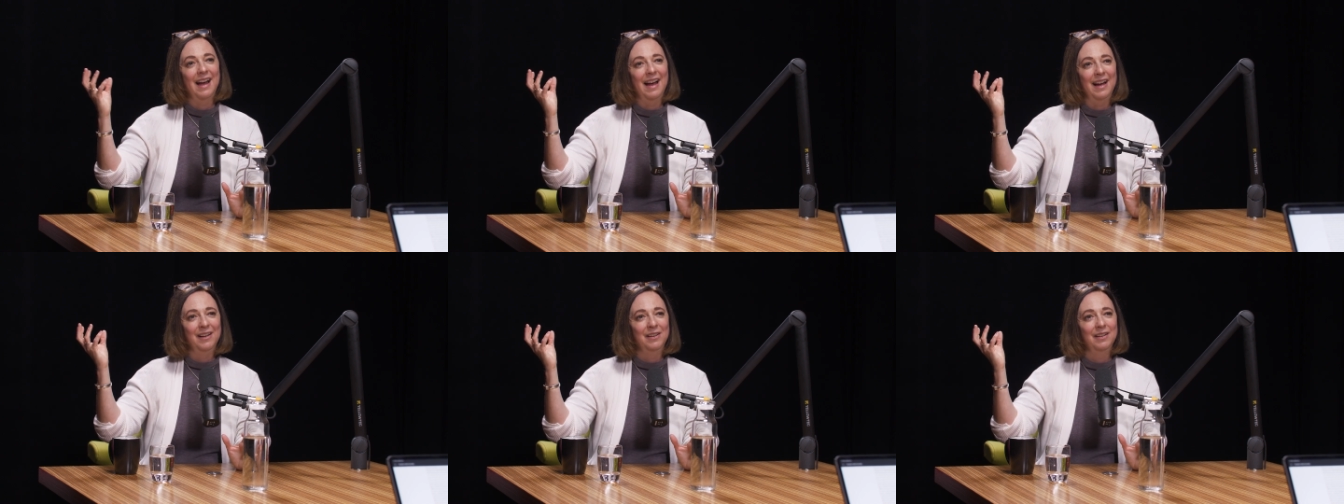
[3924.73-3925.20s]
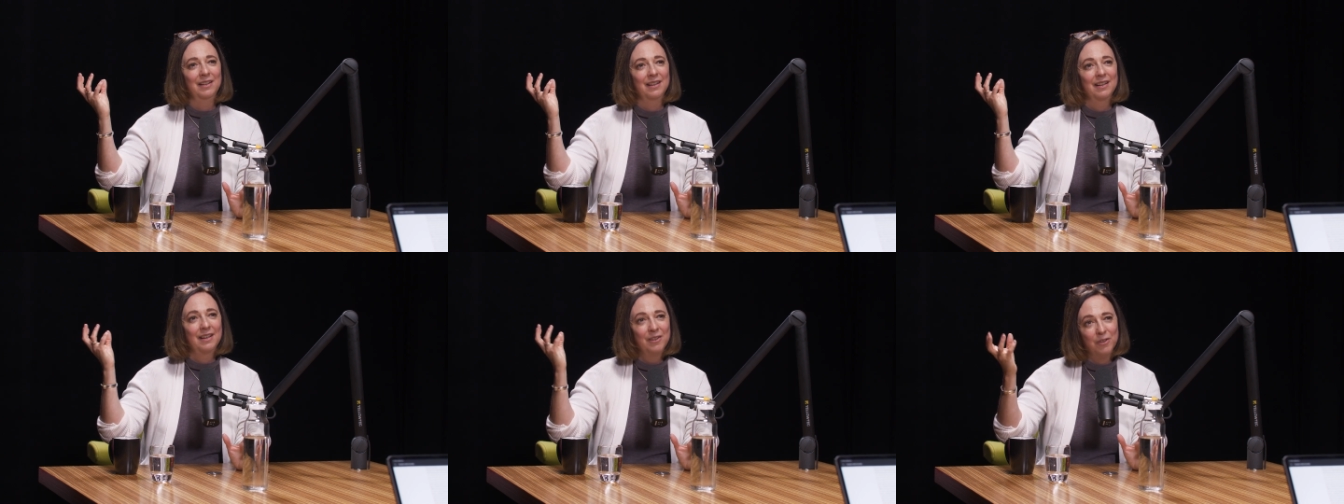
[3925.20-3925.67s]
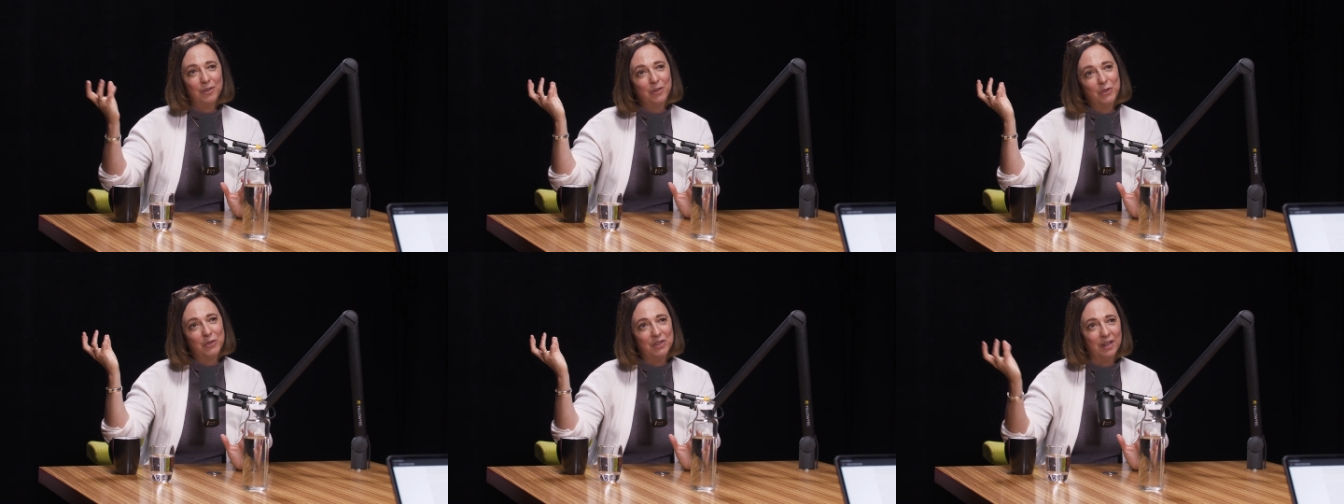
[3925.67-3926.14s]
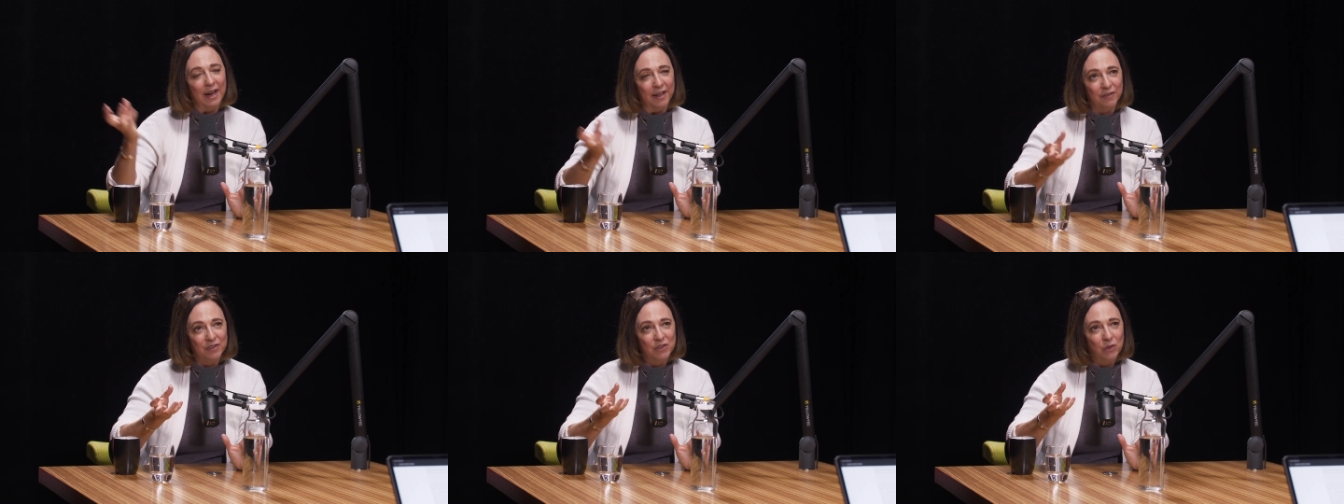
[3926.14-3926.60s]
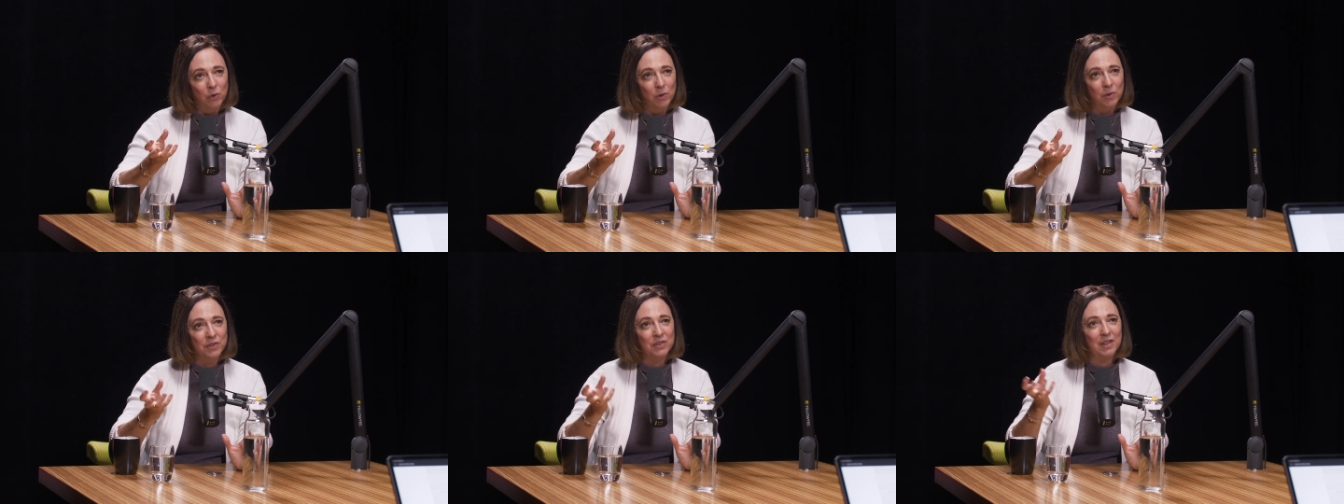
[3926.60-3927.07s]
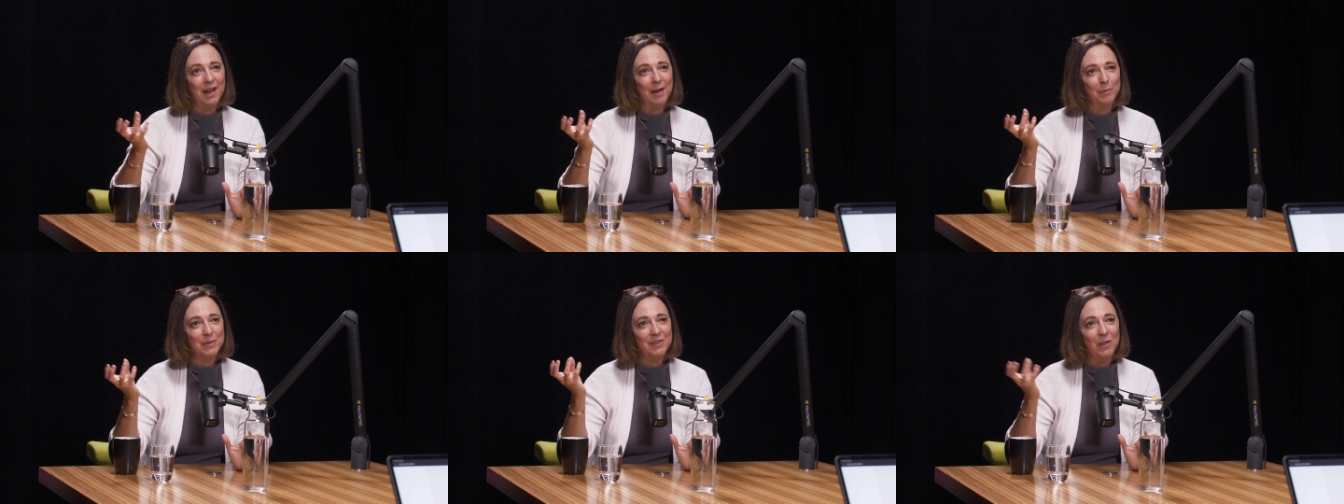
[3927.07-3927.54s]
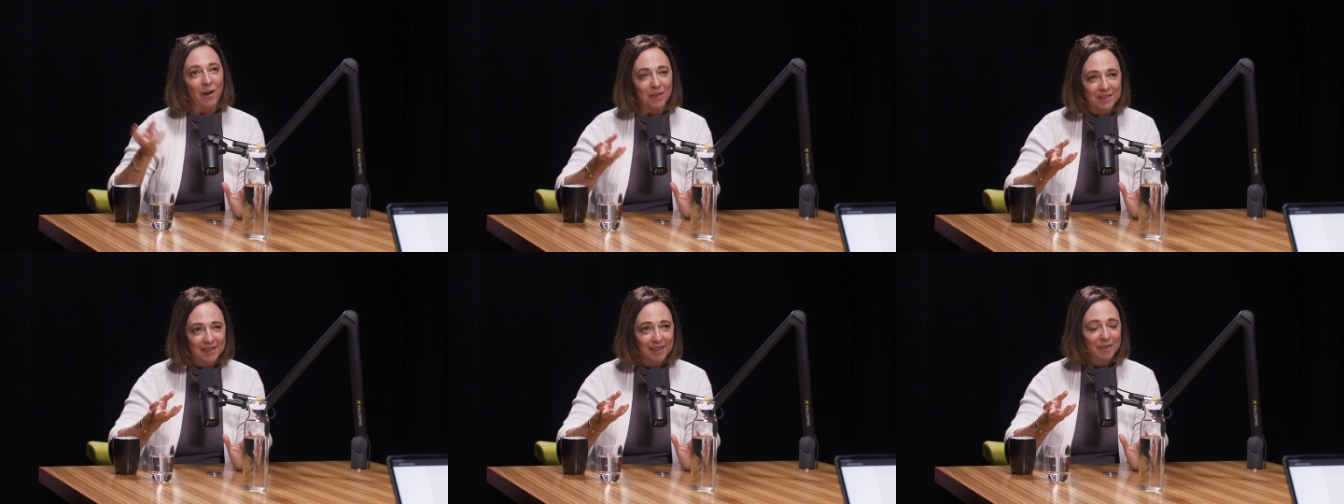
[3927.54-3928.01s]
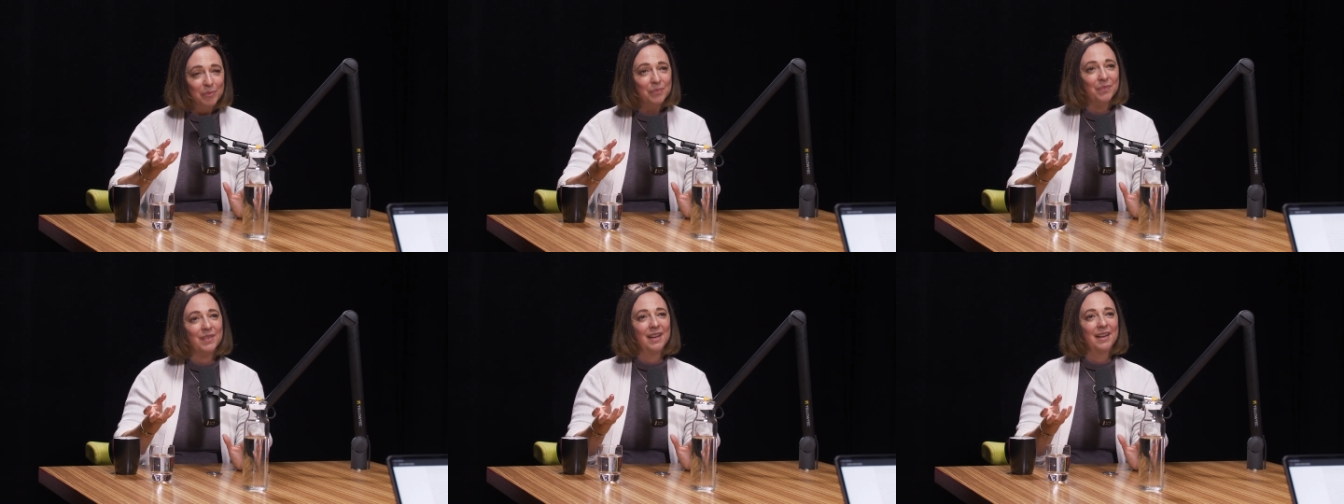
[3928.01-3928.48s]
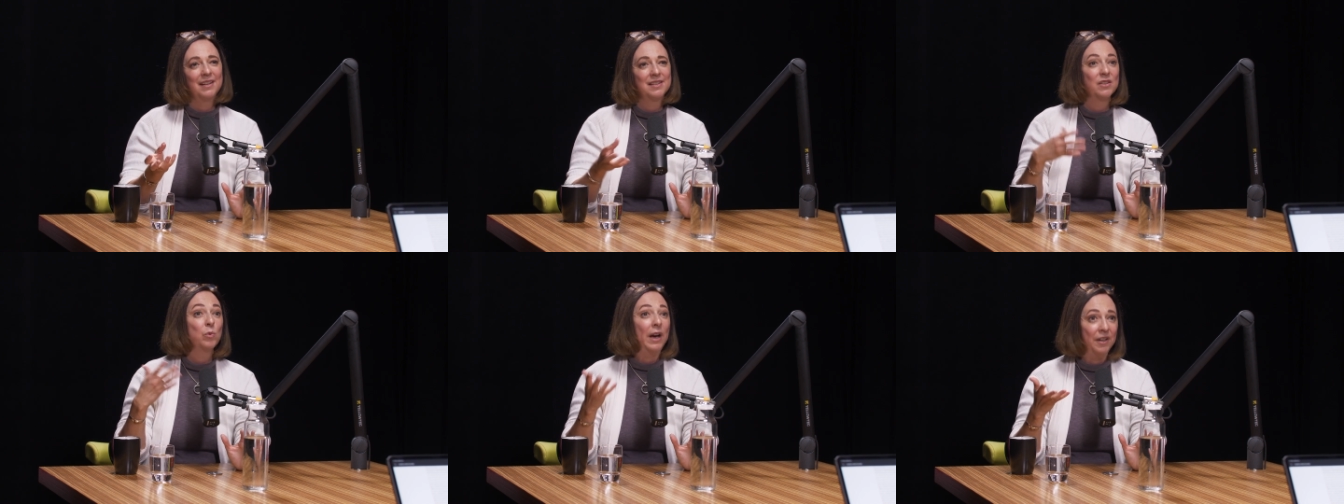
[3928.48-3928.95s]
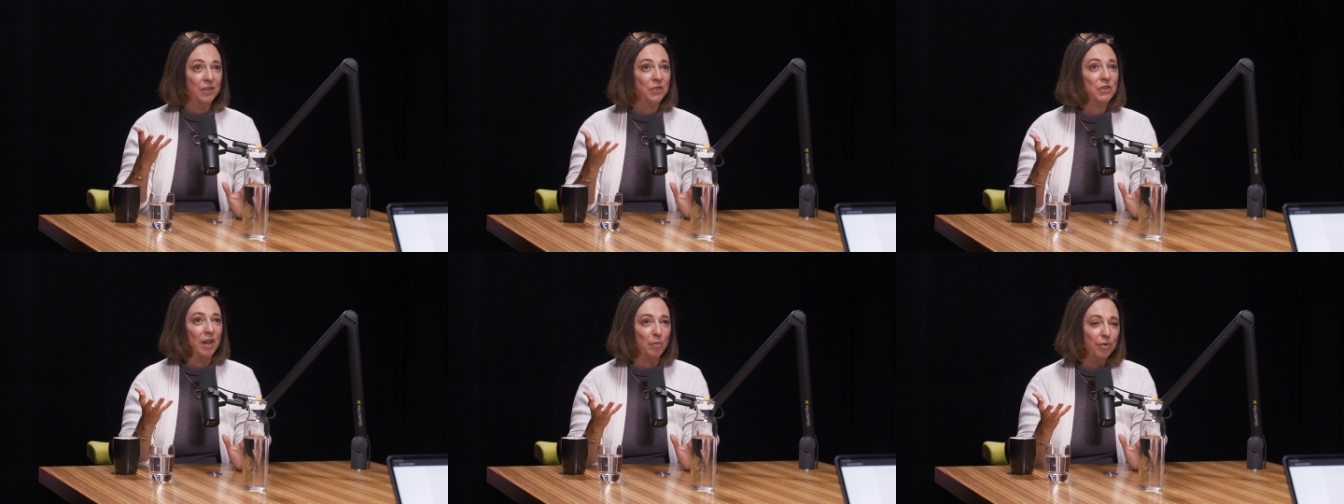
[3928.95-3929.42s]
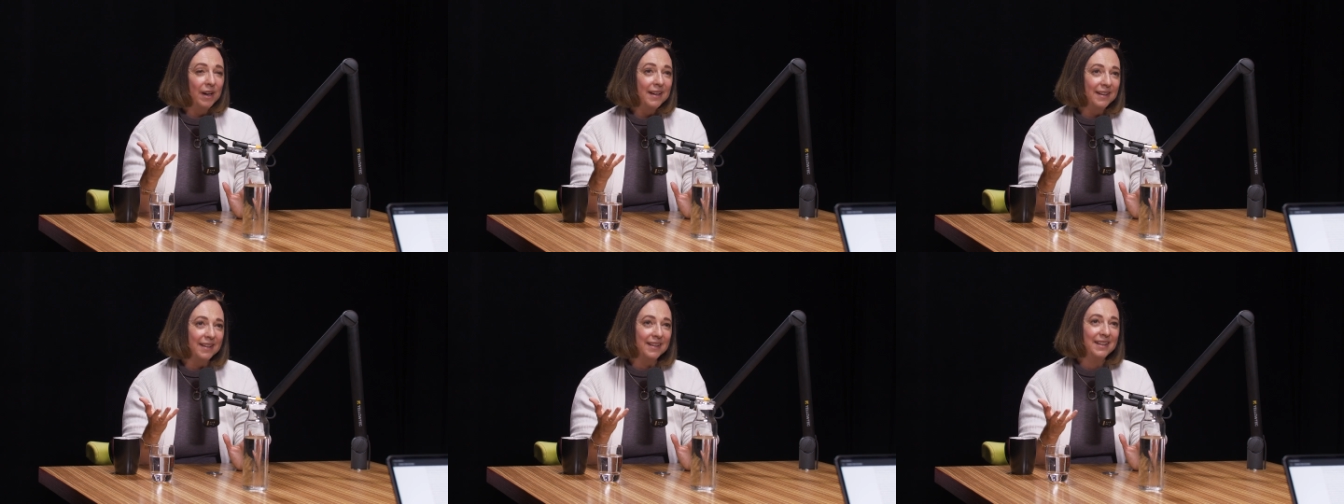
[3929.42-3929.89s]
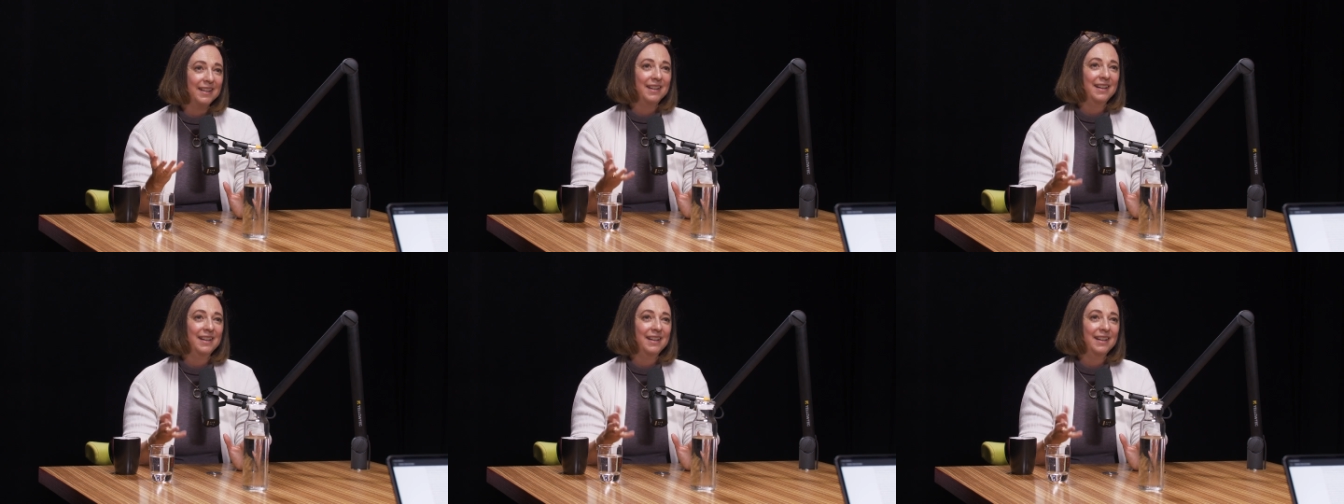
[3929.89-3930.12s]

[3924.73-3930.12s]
and Khidr, who's the guide of souls, comes along to him and says, "Why did you stop praying?"